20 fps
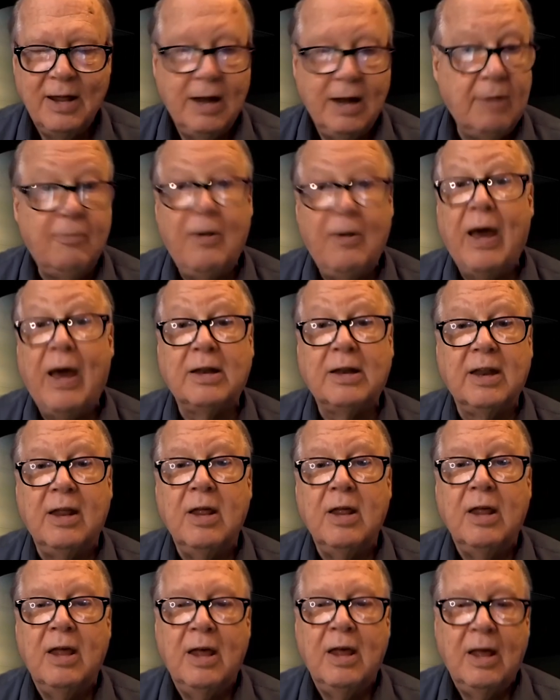And in fact,
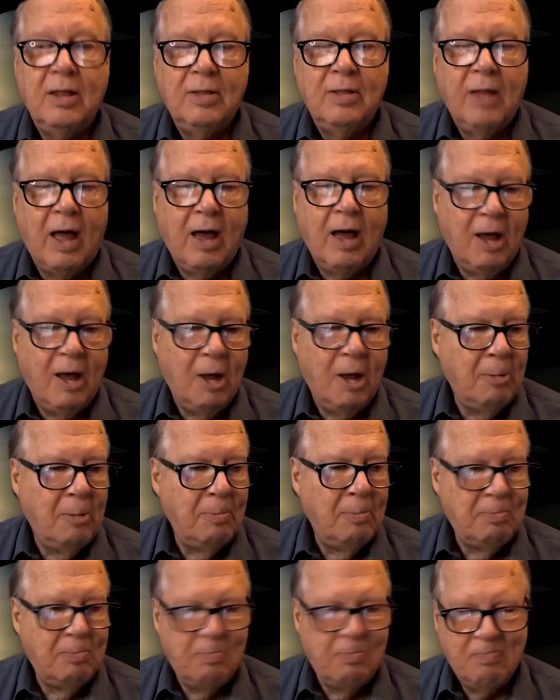
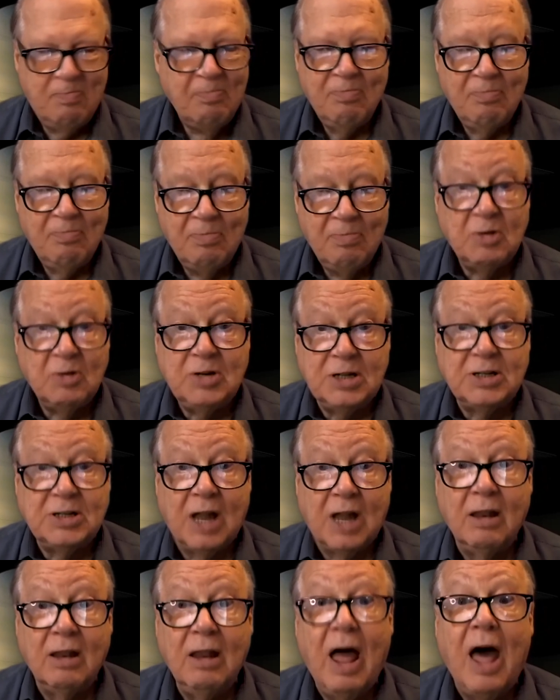there's
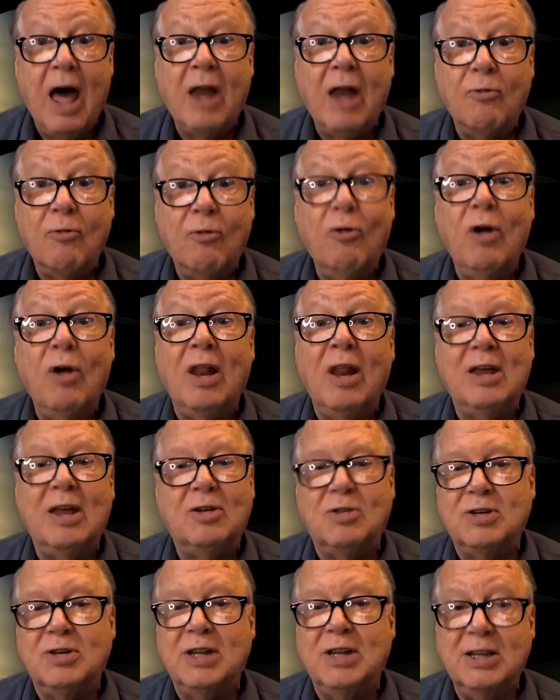just a lot of really
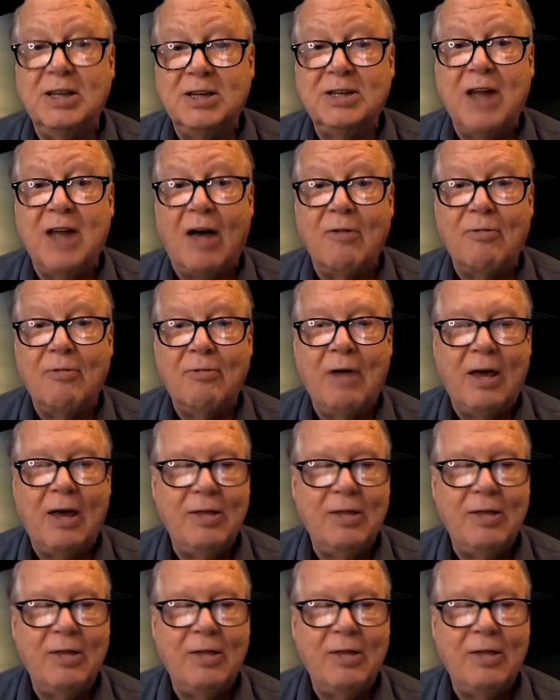interesting stuff,